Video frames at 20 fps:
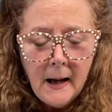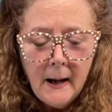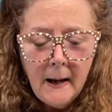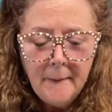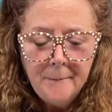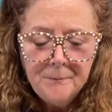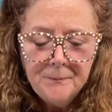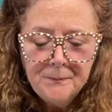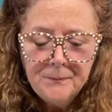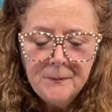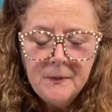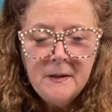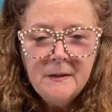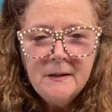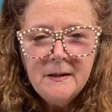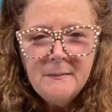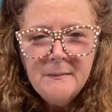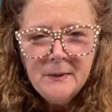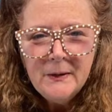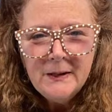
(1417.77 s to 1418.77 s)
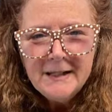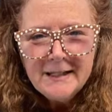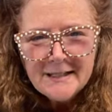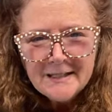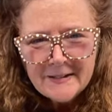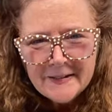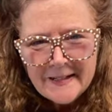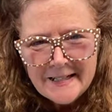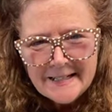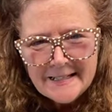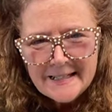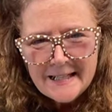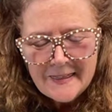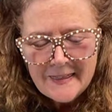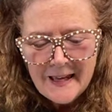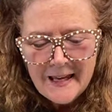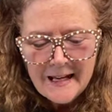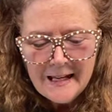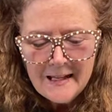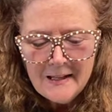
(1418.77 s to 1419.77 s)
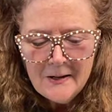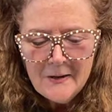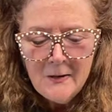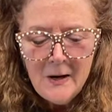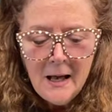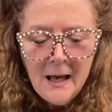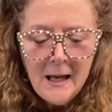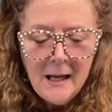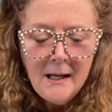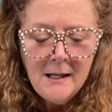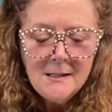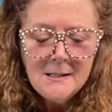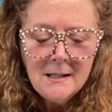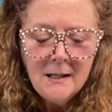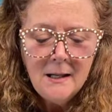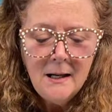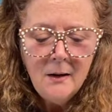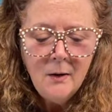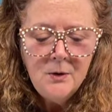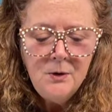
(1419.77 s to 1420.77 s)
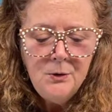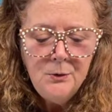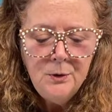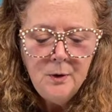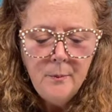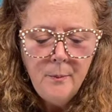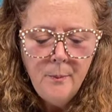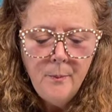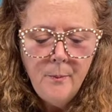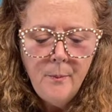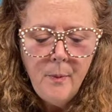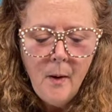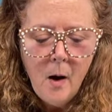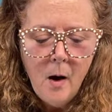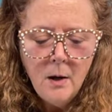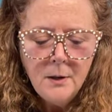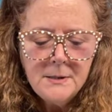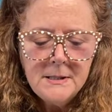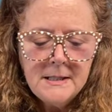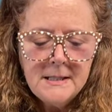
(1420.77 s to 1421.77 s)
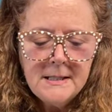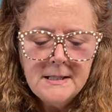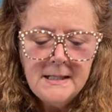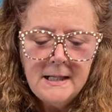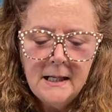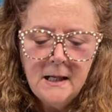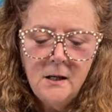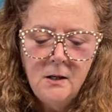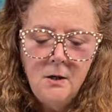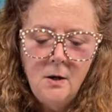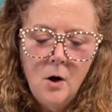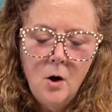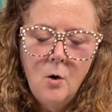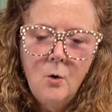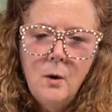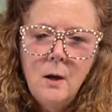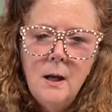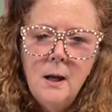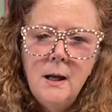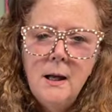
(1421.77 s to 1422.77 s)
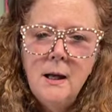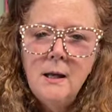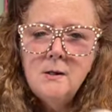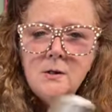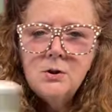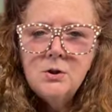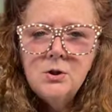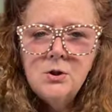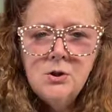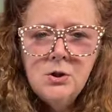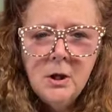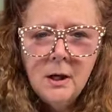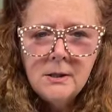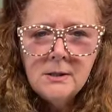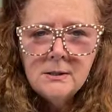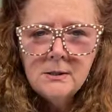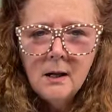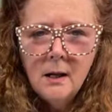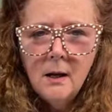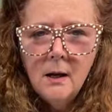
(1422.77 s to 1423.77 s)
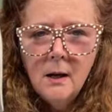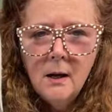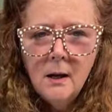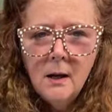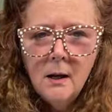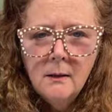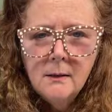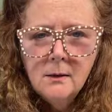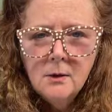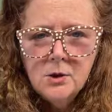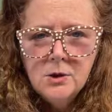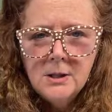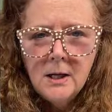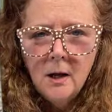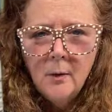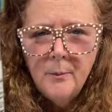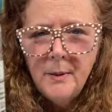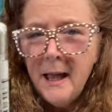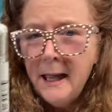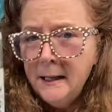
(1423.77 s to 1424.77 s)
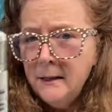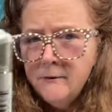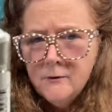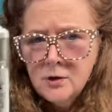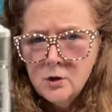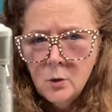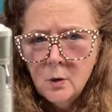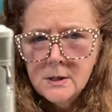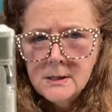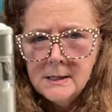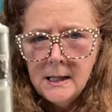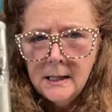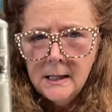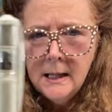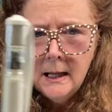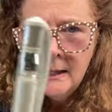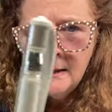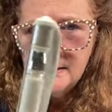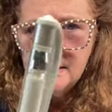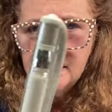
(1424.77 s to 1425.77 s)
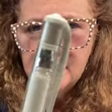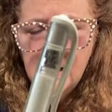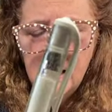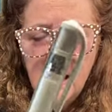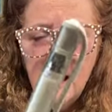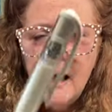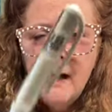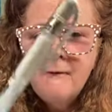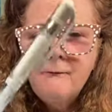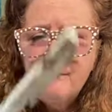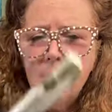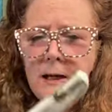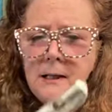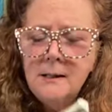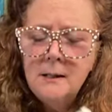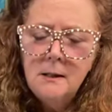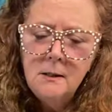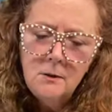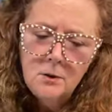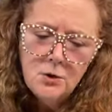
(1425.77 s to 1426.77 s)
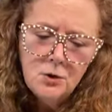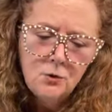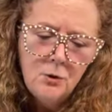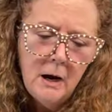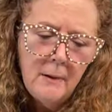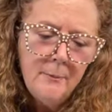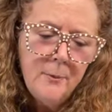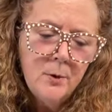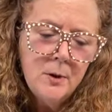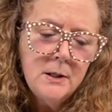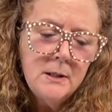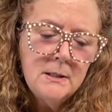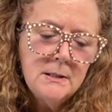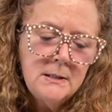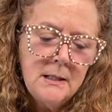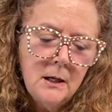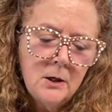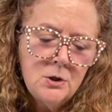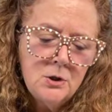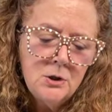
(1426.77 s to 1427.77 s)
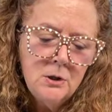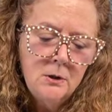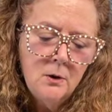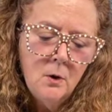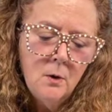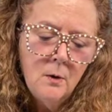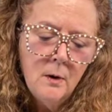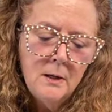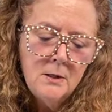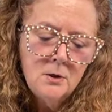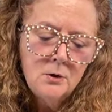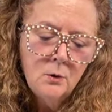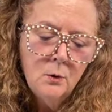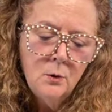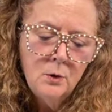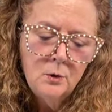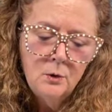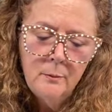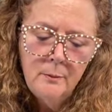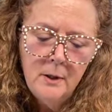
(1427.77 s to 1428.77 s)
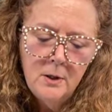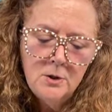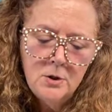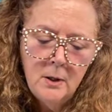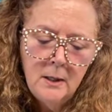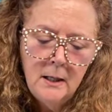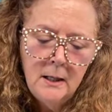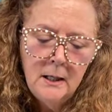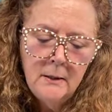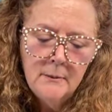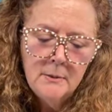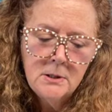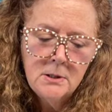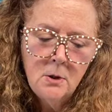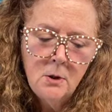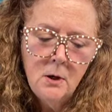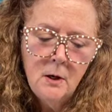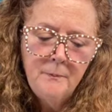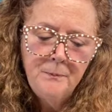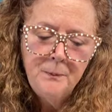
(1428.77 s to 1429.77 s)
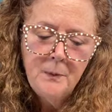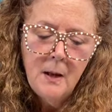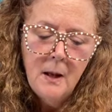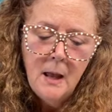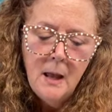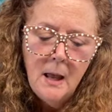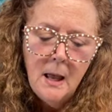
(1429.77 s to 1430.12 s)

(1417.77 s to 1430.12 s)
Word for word: Good morning, Tracy, thank you. It's a Uniball Signo. It's just a little gel pen of sorts, I guess. I find it in the scrapbooking section, or I just order a bunch on Amazon.